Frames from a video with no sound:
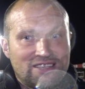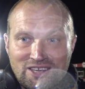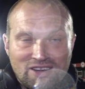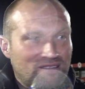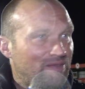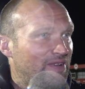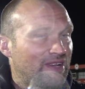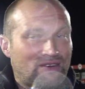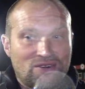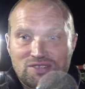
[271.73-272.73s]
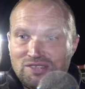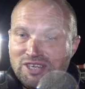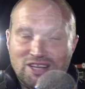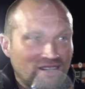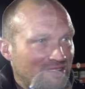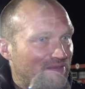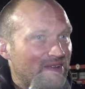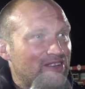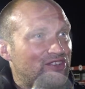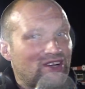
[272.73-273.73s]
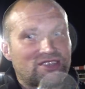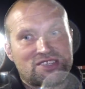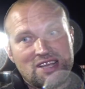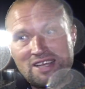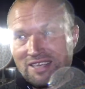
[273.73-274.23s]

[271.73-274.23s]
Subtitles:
You've got to defend crosses, you've got to defend shots,